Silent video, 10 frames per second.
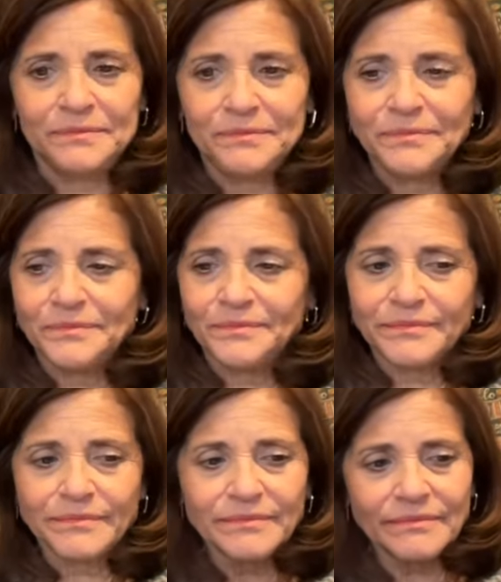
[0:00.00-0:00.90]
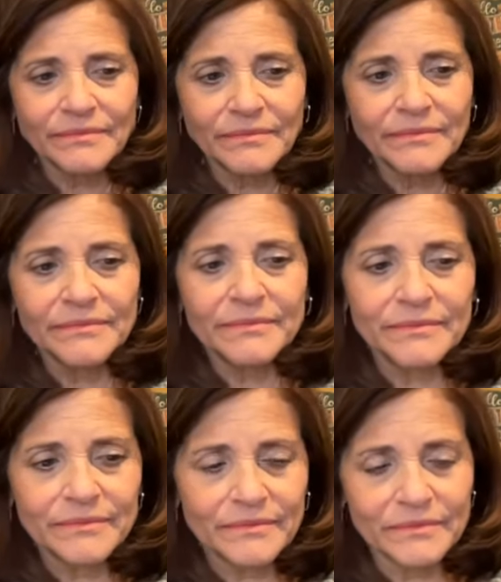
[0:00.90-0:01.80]

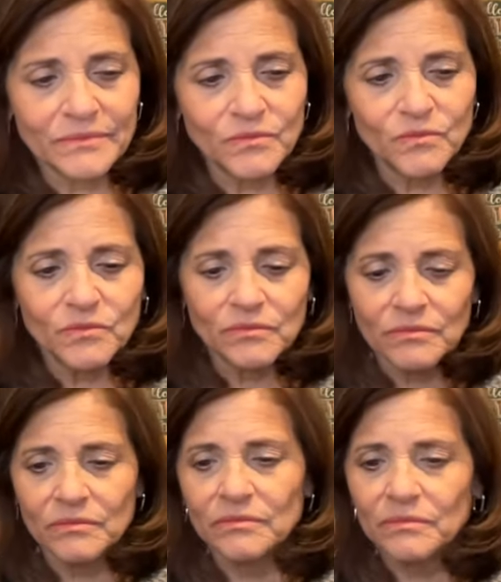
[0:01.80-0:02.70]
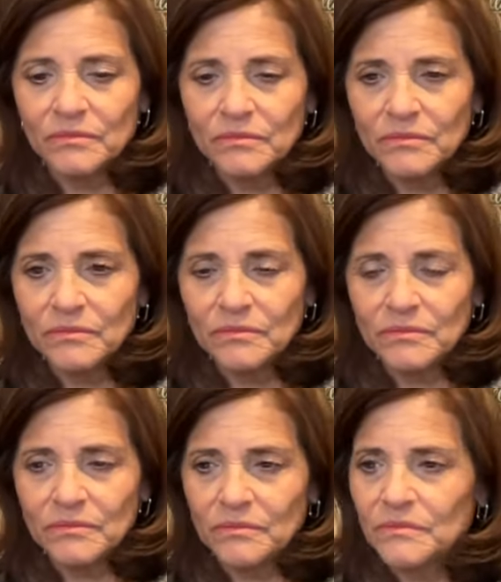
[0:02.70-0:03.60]

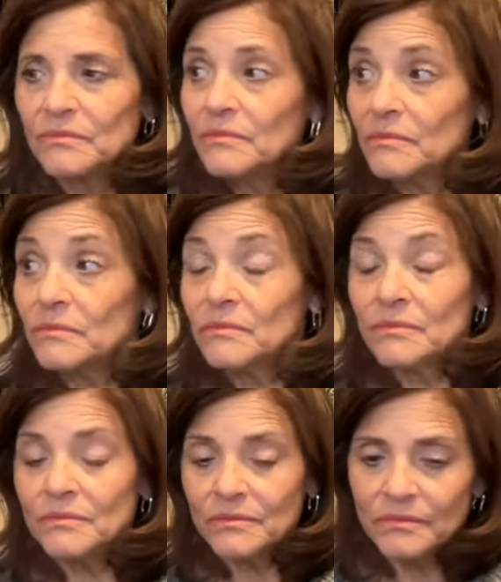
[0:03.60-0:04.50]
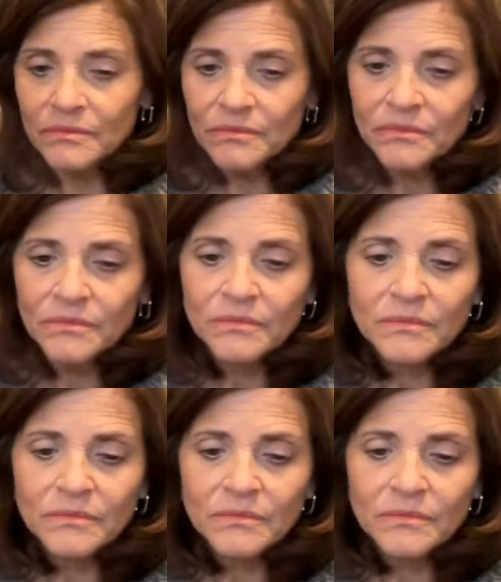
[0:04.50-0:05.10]
No words are spoken by the person on screen.